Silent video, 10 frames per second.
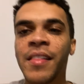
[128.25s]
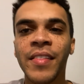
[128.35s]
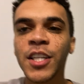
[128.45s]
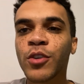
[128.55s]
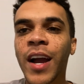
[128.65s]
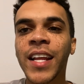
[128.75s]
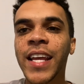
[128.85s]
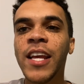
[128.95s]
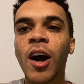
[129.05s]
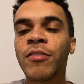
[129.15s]
They try to
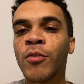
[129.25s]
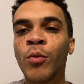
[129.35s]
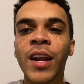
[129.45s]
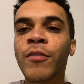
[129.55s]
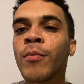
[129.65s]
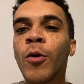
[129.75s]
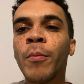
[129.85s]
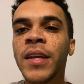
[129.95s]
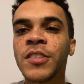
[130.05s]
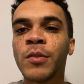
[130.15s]
eat off of whatever
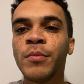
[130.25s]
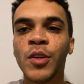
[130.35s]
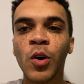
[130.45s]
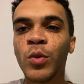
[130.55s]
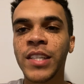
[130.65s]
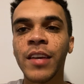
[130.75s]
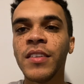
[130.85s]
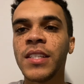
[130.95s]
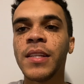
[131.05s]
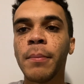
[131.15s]
momentum, was
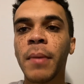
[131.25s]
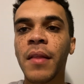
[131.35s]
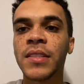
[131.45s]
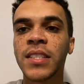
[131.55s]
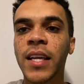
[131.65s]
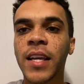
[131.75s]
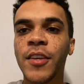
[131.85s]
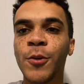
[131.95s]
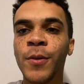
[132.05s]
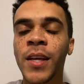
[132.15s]
given to them by the second
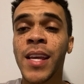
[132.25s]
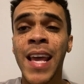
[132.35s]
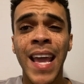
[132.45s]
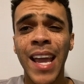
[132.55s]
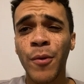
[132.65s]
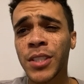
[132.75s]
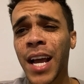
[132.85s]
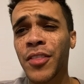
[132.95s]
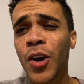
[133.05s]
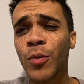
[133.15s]
unit, and which
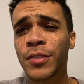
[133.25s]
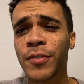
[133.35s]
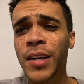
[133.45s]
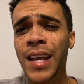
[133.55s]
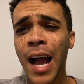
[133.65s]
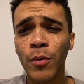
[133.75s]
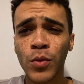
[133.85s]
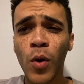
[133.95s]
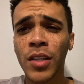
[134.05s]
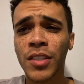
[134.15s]
I thought was funny. I was
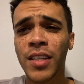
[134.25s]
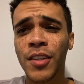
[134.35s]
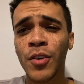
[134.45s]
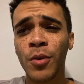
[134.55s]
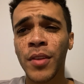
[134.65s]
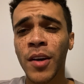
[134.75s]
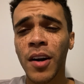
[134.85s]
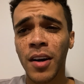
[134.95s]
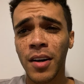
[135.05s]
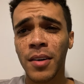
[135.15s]
watching, the
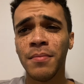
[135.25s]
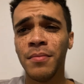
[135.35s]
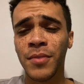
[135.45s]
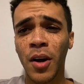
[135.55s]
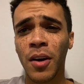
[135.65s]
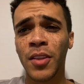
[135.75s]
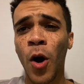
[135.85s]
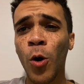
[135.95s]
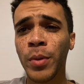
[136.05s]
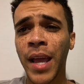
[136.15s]

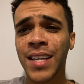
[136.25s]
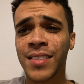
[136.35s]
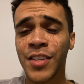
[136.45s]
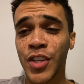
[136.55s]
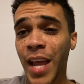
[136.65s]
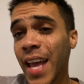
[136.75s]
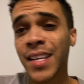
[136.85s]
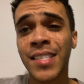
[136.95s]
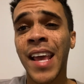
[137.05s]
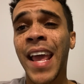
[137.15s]
homecast, the
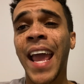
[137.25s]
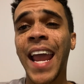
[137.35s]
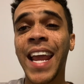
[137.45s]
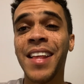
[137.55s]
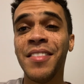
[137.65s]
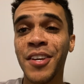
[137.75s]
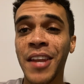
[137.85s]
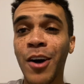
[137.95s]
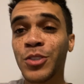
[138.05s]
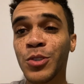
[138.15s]
Jazz, and the
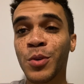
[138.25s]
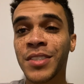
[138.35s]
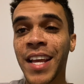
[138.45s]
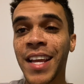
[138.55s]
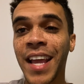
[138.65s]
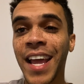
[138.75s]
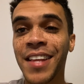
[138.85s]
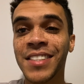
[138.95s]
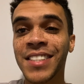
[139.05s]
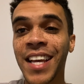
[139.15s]
announcers were saying, hey,
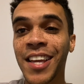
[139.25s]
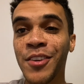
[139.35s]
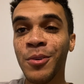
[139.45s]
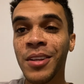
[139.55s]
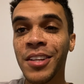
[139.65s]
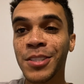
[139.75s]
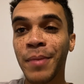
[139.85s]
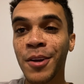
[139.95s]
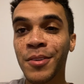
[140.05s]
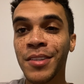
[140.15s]
the second unit looks
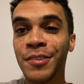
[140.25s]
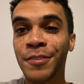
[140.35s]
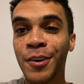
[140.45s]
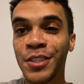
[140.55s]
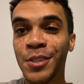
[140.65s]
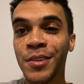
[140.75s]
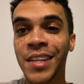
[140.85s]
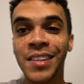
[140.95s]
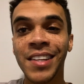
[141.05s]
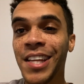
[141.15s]
better than the first
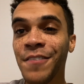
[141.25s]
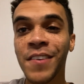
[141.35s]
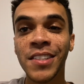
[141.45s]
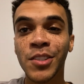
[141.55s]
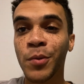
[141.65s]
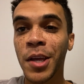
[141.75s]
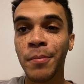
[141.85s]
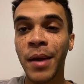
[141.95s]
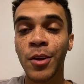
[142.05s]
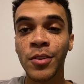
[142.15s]
unit. The defense is way
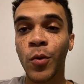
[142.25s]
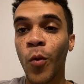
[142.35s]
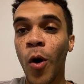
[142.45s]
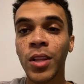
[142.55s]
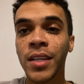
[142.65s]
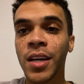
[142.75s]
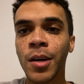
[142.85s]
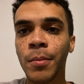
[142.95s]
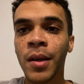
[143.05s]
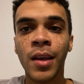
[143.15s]
better. They're walling
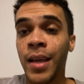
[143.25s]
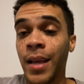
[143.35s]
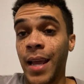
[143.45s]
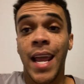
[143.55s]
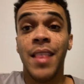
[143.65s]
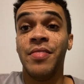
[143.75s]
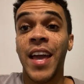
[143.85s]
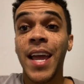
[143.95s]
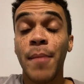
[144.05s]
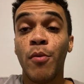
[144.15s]
up. And
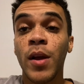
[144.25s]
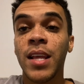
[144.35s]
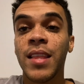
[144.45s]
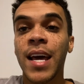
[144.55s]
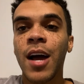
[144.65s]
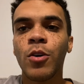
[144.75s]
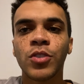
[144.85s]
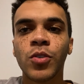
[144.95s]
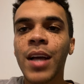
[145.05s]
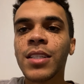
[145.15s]
they had pointed that out.
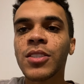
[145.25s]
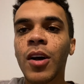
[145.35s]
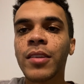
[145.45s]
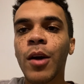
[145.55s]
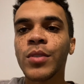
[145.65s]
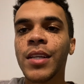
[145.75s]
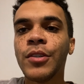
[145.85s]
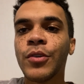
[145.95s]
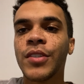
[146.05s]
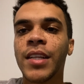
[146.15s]
So I just thought that was
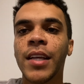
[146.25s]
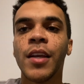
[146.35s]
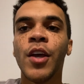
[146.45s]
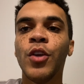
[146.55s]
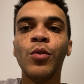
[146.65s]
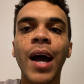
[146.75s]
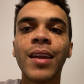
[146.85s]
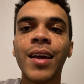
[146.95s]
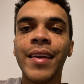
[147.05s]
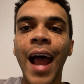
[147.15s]
interesting. You
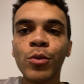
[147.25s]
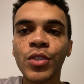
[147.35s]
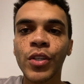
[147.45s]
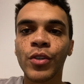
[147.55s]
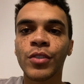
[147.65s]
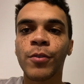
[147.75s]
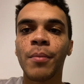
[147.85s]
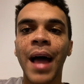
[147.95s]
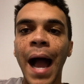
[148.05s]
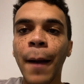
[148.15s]
got announcers from
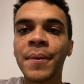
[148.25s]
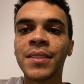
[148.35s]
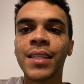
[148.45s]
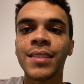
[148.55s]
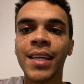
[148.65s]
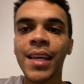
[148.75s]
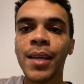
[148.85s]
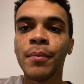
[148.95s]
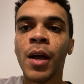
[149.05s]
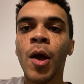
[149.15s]
the opposite
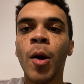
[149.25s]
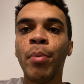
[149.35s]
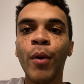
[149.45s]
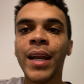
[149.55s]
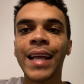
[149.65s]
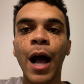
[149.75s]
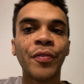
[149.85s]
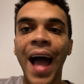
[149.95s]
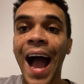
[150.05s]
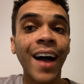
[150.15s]
team pointing out
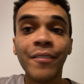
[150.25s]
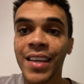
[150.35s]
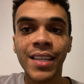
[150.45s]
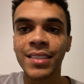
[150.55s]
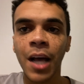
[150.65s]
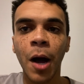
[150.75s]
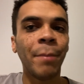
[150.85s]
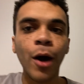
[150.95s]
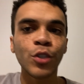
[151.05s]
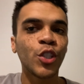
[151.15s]
the obvious
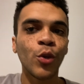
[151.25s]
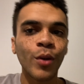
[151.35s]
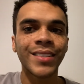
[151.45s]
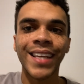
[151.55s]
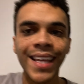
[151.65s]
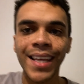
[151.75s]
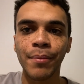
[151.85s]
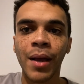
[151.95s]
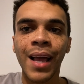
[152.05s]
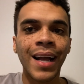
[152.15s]
about your
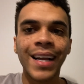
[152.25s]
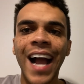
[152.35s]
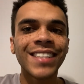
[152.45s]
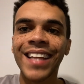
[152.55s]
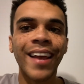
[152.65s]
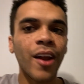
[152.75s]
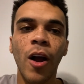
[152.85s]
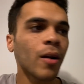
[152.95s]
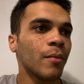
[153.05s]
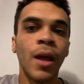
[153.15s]
team. Guys that
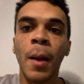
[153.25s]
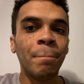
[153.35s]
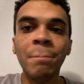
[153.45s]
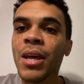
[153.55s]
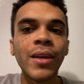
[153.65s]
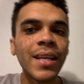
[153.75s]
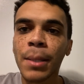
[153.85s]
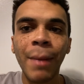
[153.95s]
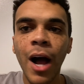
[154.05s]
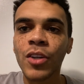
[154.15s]
are millions of
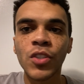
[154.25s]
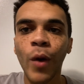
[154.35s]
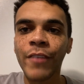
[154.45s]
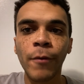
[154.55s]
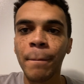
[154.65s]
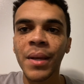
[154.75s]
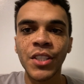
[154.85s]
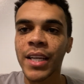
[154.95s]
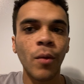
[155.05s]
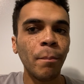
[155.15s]
miles away from
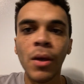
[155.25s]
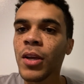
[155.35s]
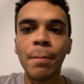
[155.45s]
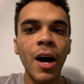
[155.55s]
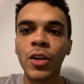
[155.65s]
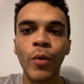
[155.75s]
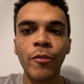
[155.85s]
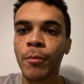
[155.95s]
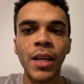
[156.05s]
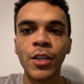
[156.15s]
Michigan, a million miles away
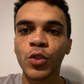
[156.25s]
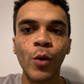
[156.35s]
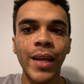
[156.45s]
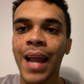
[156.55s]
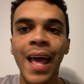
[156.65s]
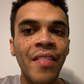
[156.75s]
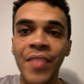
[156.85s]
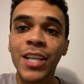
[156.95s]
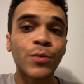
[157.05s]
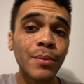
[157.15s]
from Detroit.
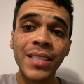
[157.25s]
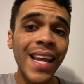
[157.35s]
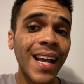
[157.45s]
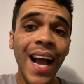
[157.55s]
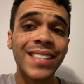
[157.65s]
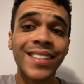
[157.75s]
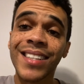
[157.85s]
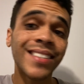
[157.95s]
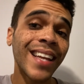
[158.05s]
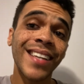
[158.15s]
That's what I'm saying, guys. It
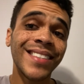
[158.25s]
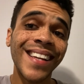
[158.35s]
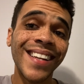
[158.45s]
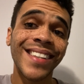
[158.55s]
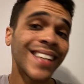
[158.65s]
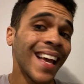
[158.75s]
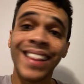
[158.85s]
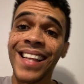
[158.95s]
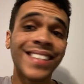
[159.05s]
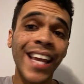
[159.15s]
doesn't take a genius.
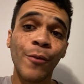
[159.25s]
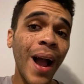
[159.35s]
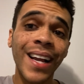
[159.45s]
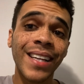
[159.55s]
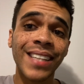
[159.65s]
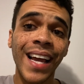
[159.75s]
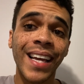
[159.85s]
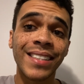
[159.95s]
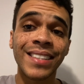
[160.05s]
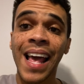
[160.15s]
This ain't rocket
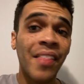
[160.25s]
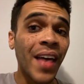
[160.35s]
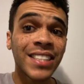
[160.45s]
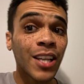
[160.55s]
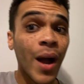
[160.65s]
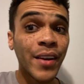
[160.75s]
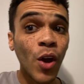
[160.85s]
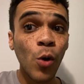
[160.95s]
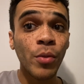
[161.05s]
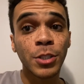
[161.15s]
science. That's how I
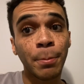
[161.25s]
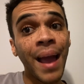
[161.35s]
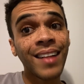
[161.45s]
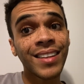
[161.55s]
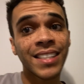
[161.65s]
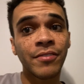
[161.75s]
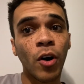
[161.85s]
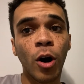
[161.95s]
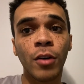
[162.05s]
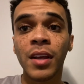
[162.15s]
know there's malice
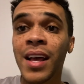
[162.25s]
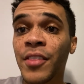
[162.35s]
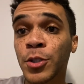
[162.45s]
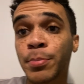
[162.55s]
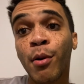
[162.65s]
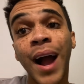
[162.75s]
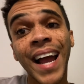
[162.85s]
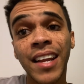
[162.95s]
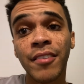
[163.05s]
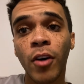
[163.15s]
involved. There's
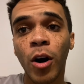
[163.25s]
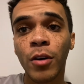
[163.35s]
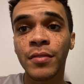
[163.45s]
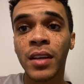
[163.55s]
pride involved.